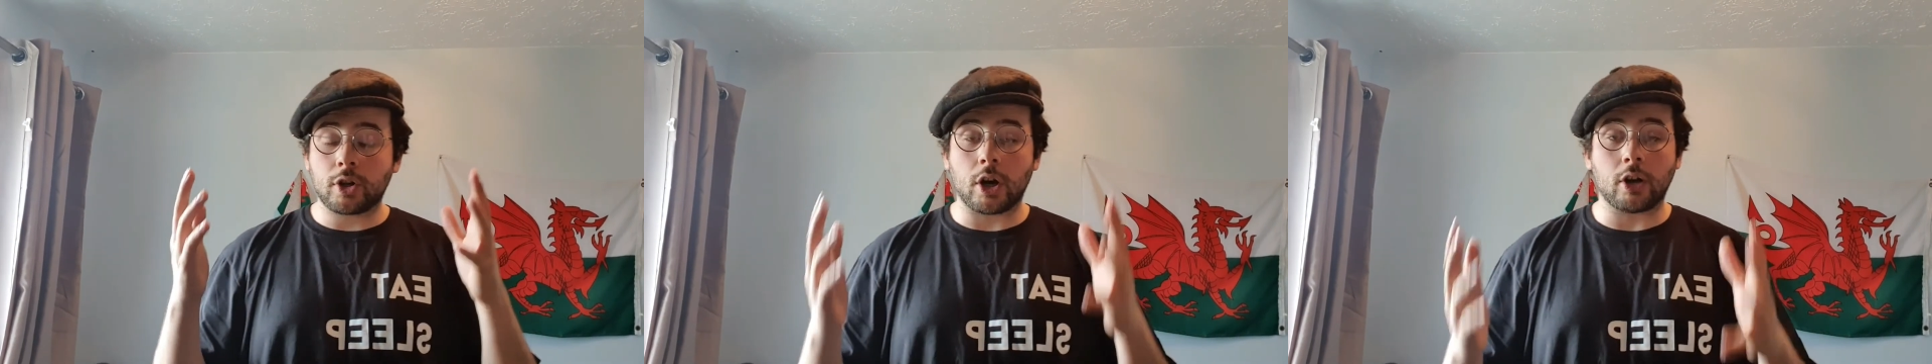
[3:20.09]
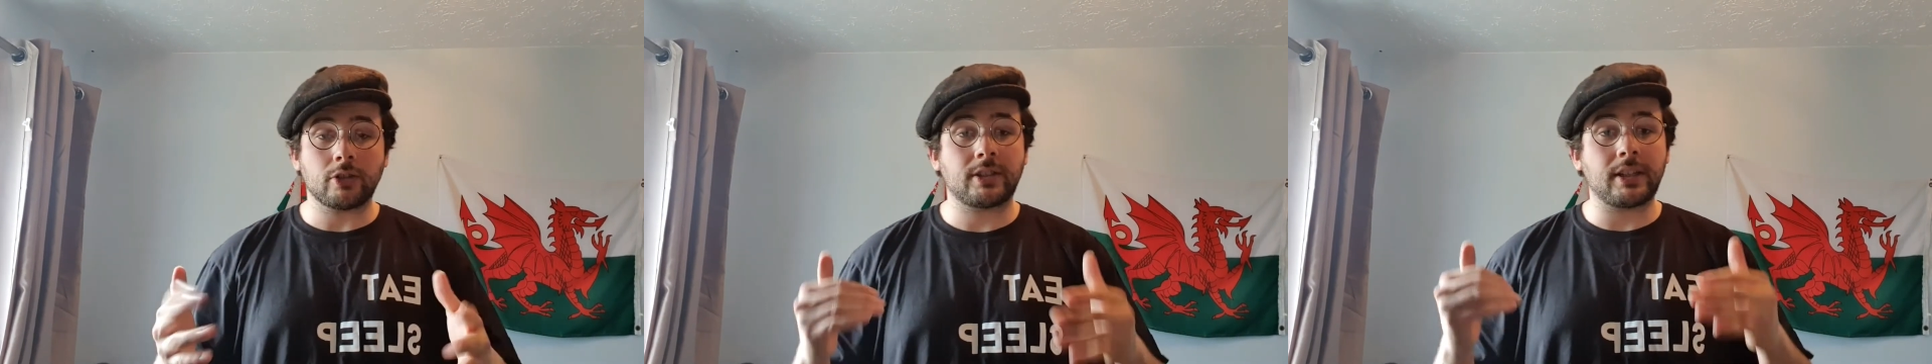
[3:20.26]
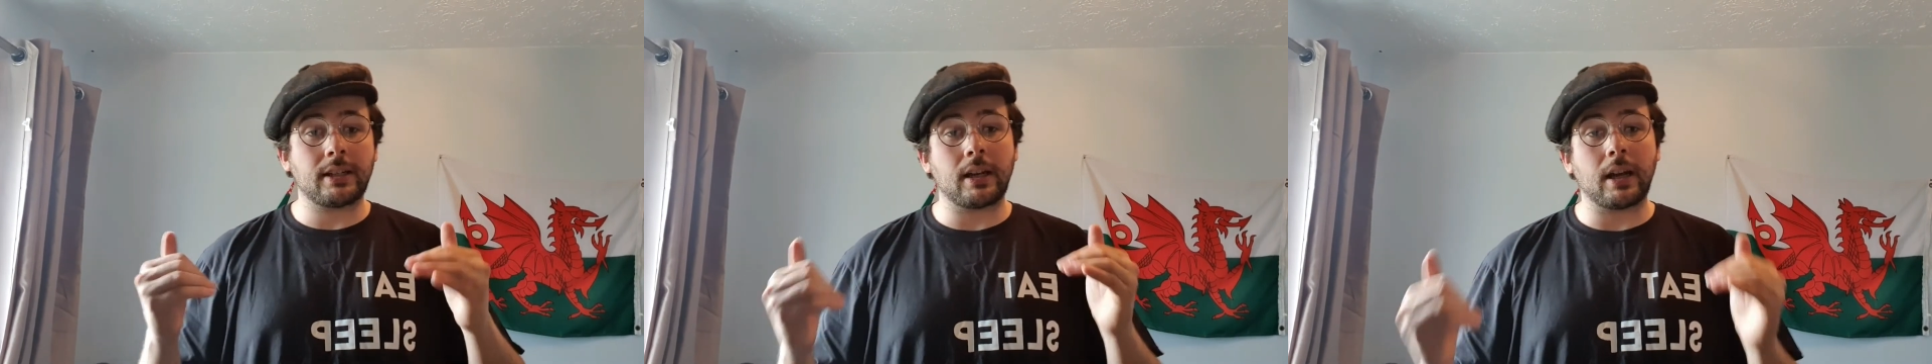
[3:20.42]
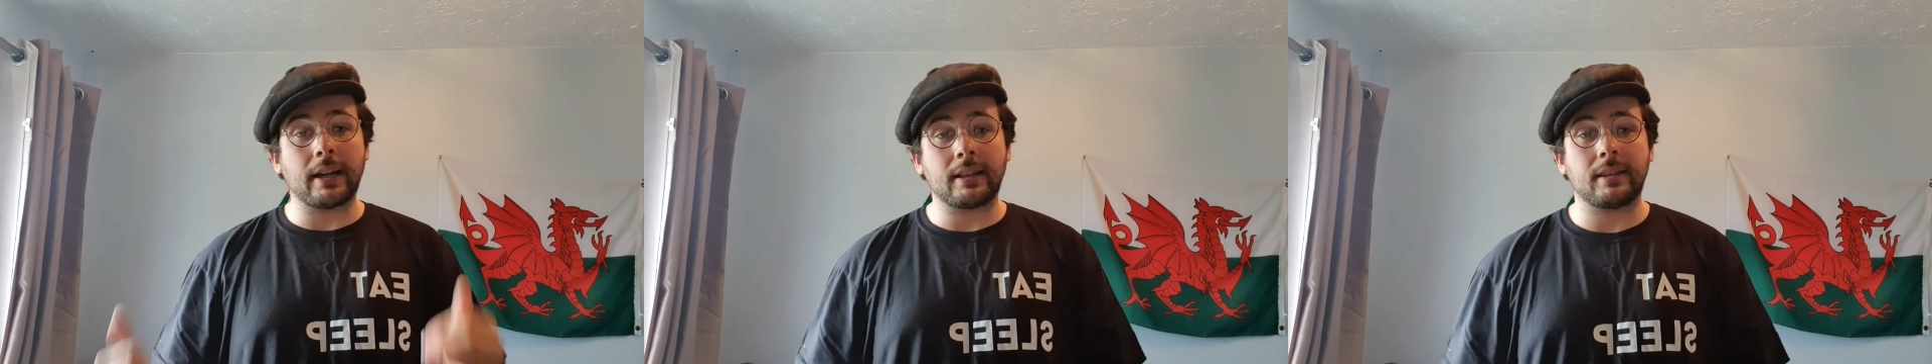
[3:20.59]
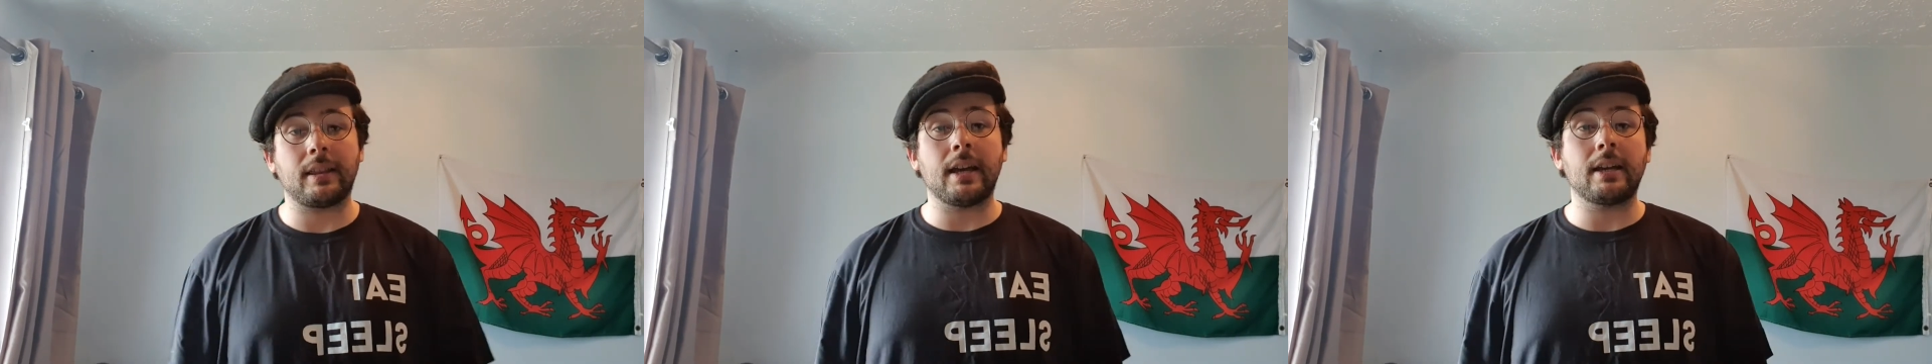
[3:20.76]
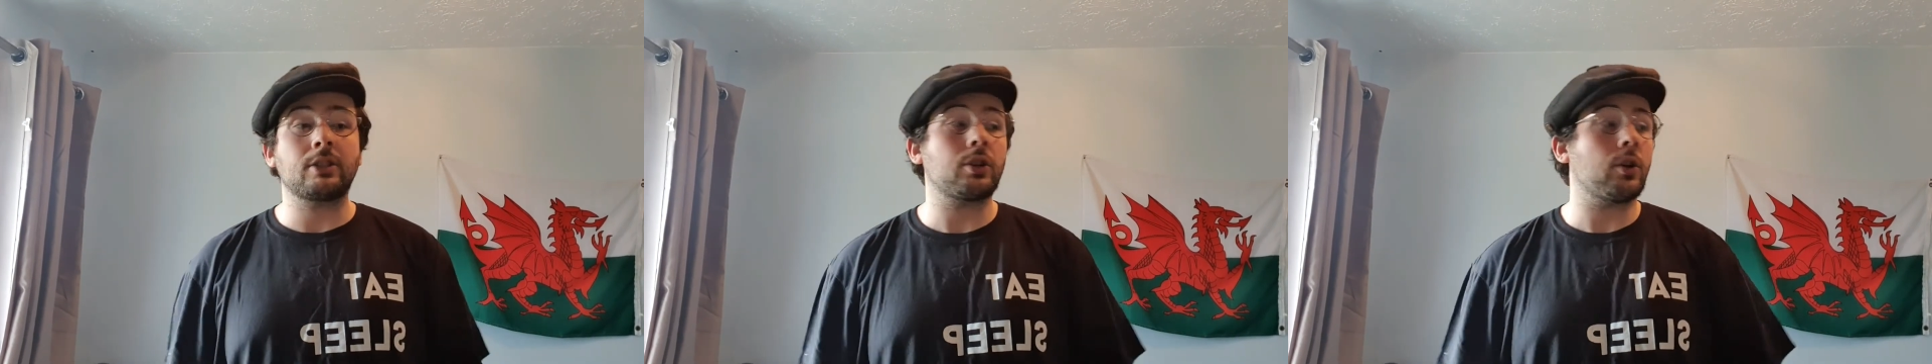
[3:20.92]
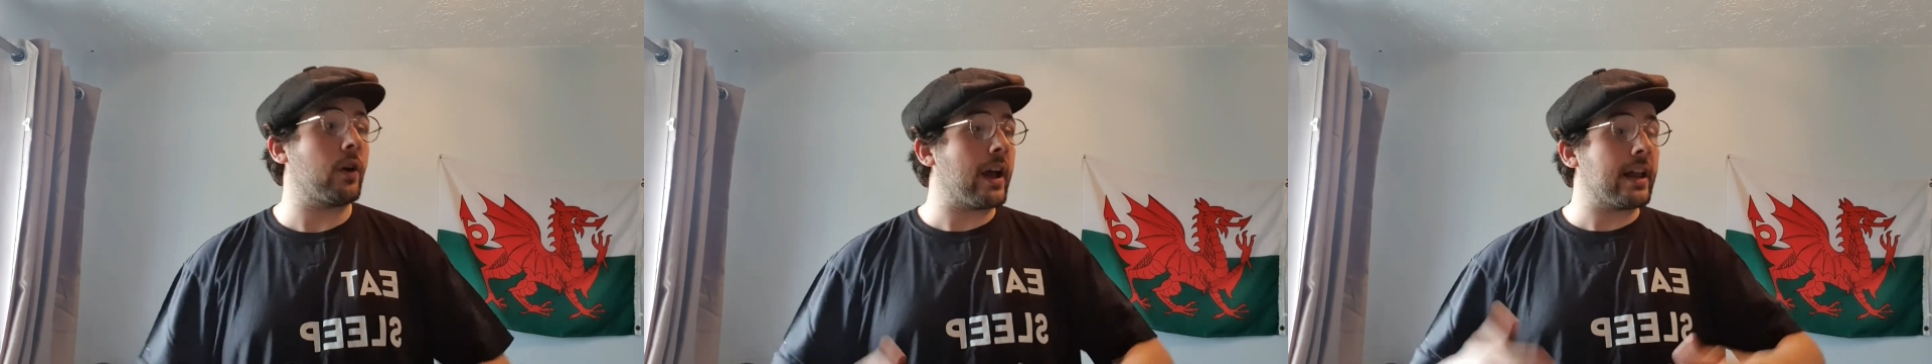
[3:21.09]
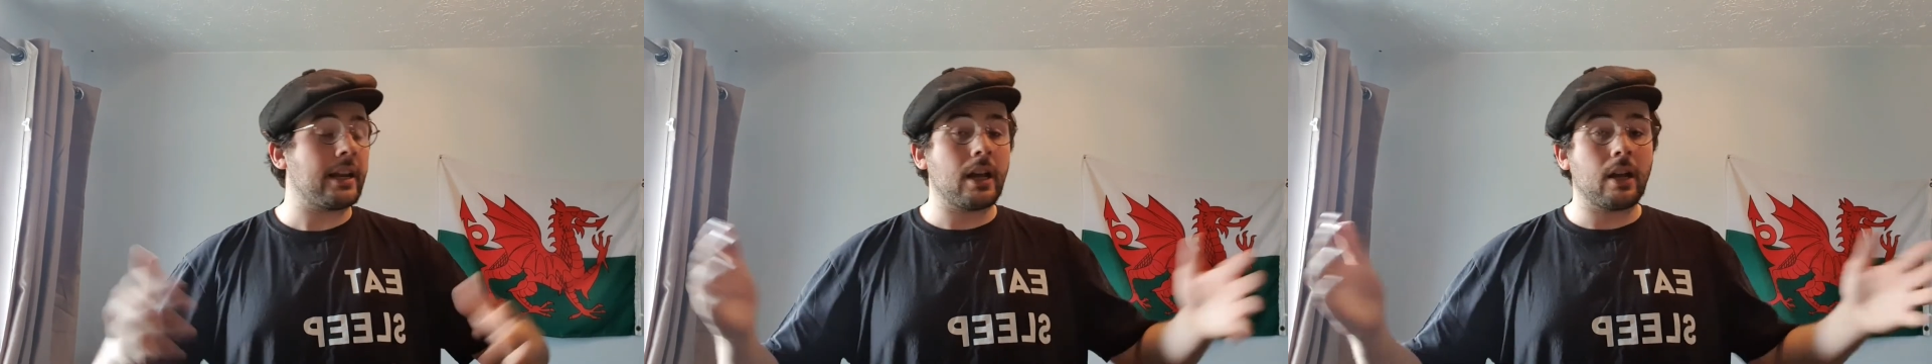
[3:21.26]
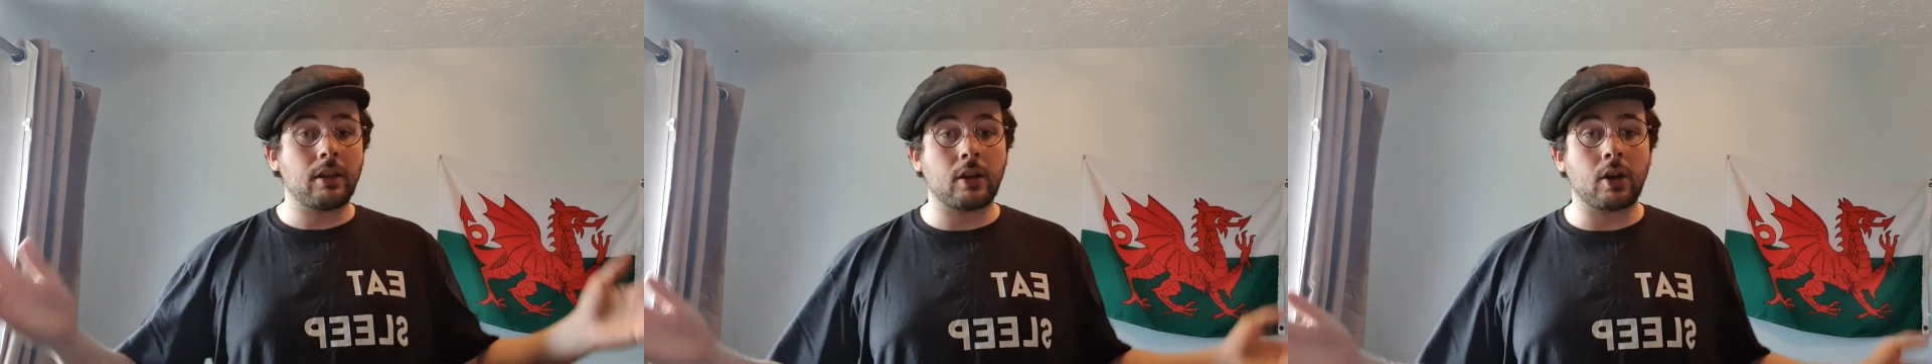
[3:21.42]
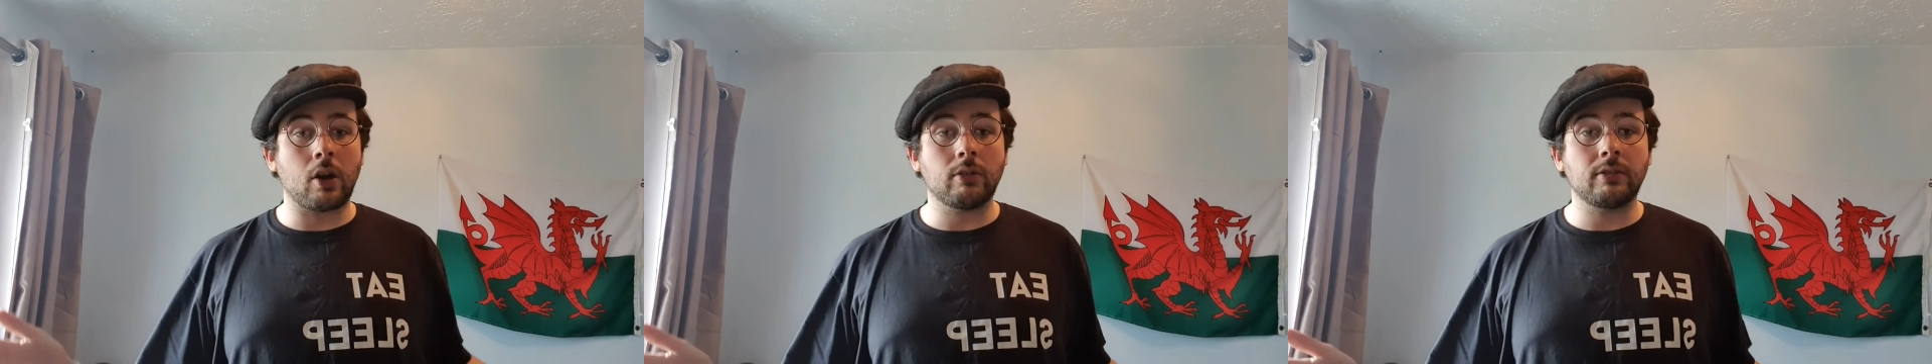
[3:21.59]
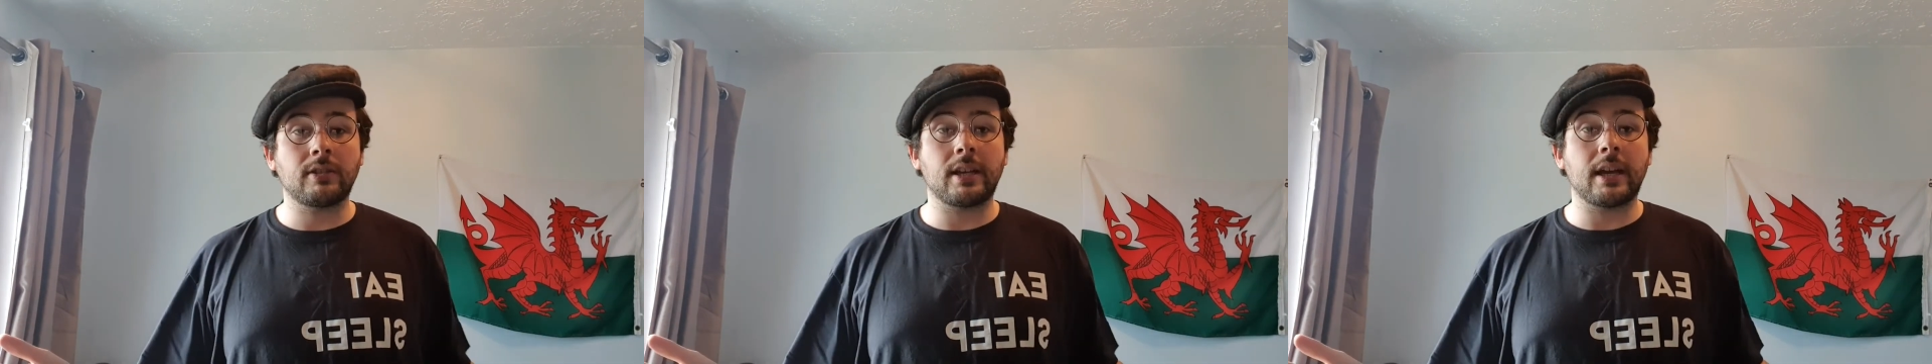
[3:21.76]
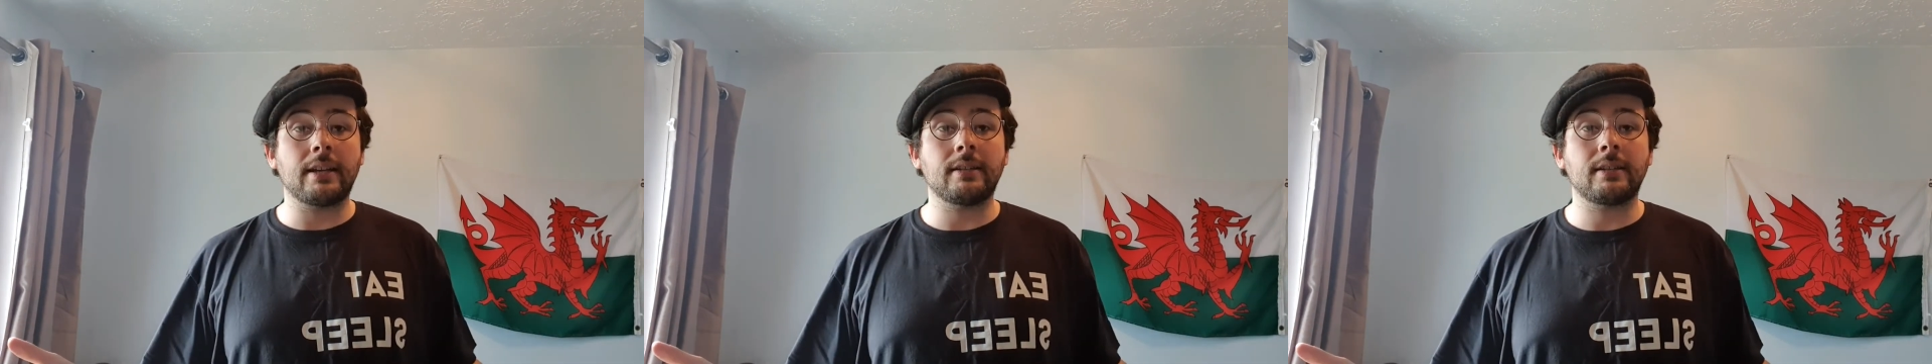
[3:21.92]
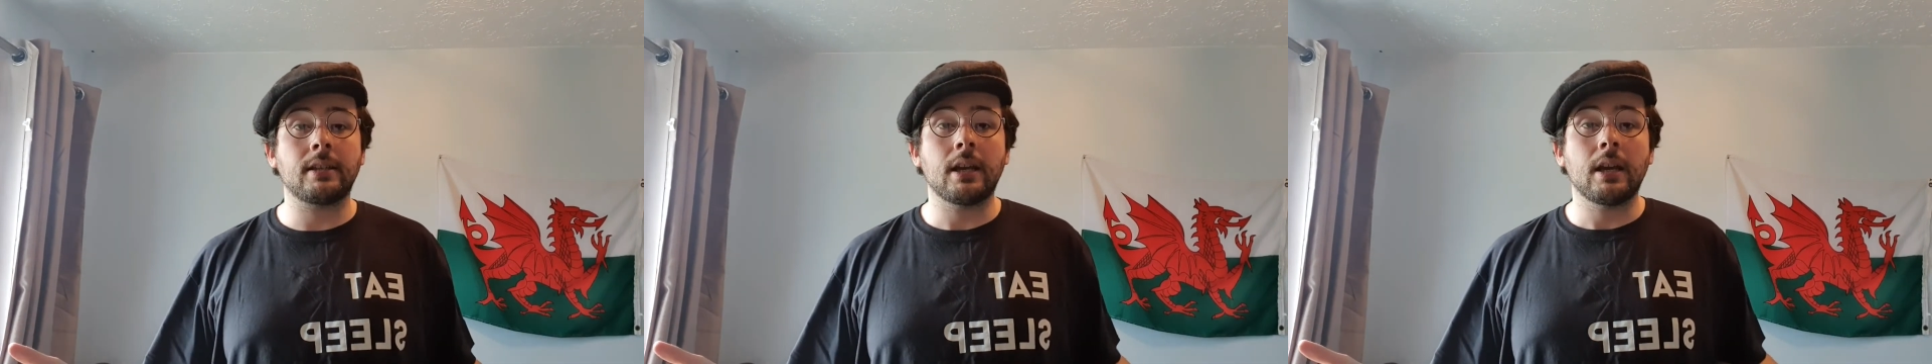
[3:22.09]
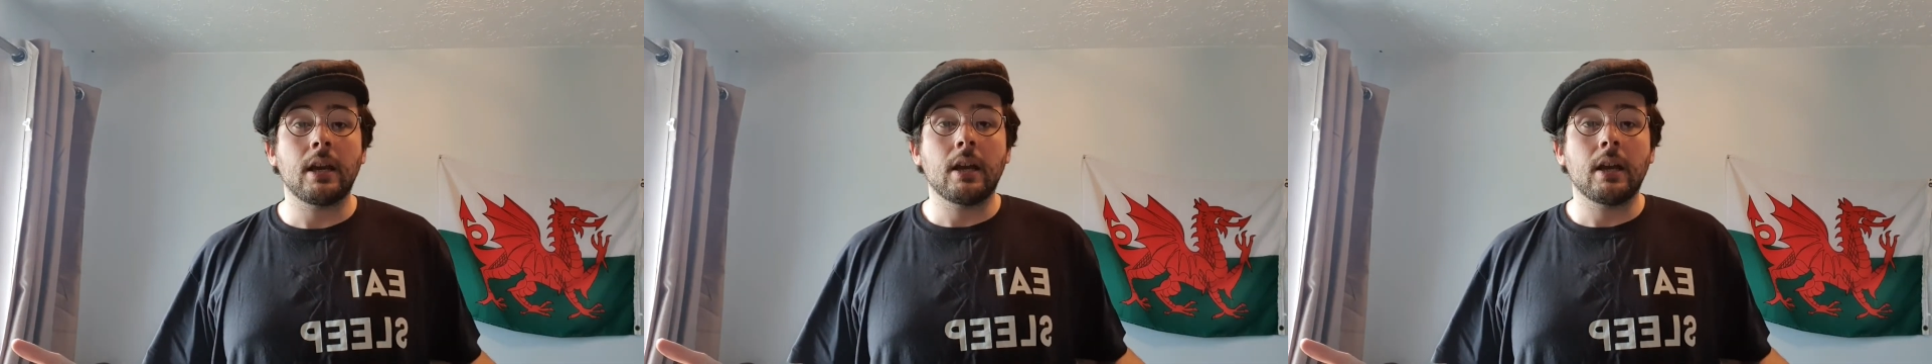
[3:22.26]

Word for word: content like this or any other content,